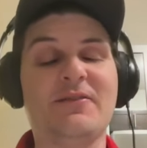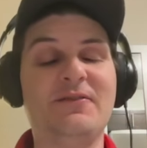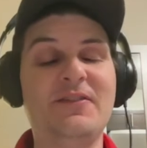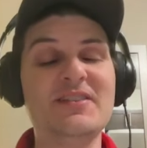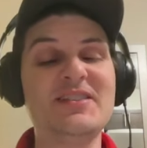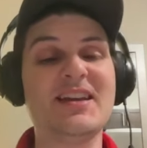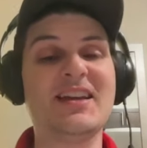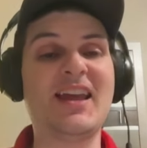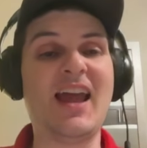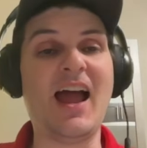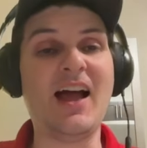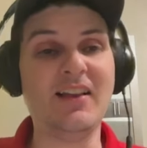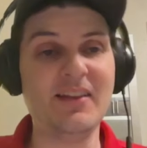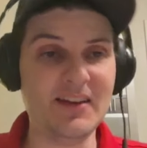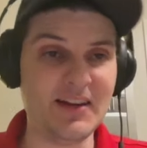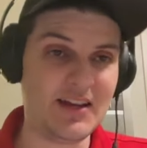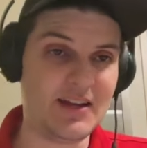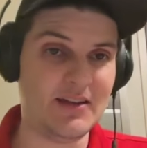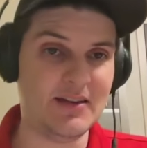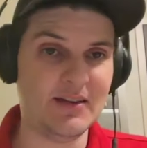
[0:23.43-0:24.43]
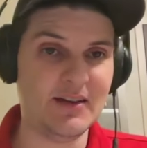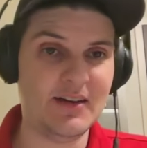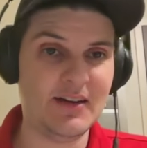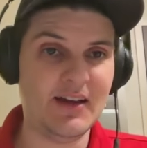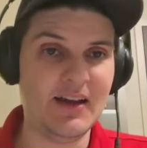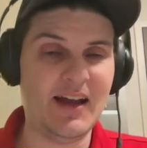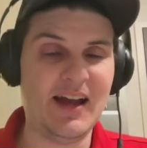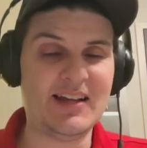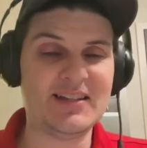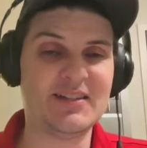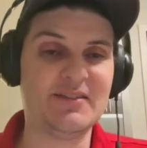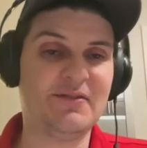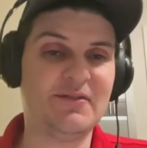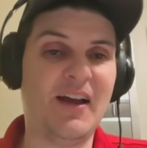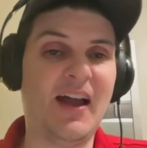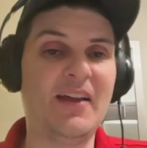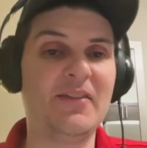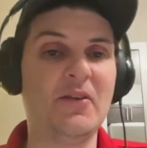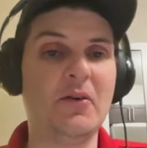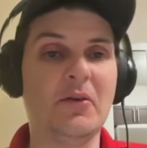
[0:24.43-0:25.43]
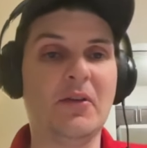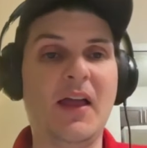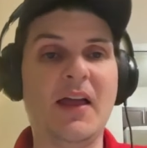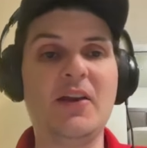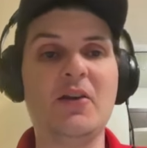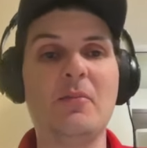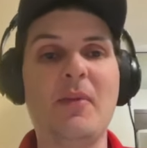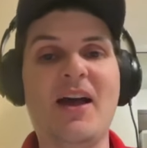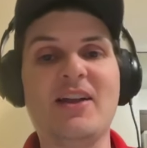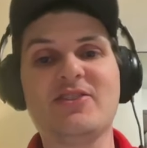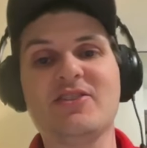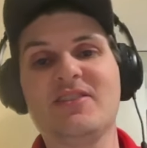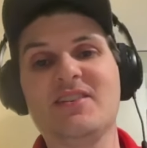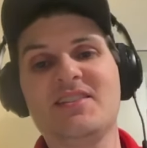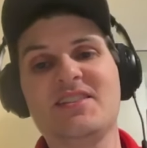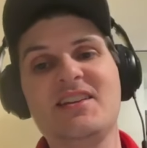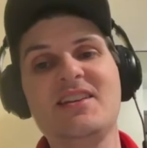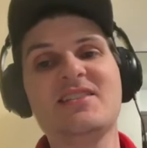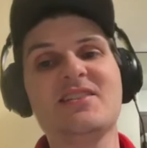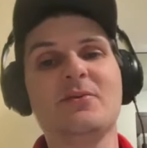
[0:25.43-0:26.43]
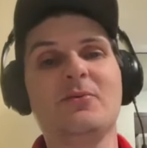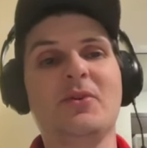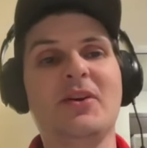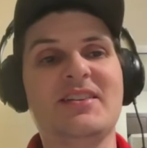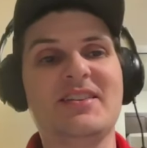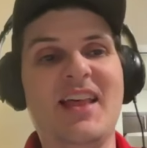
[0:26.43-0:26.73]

How physicality has defined the Orlando Magic this season.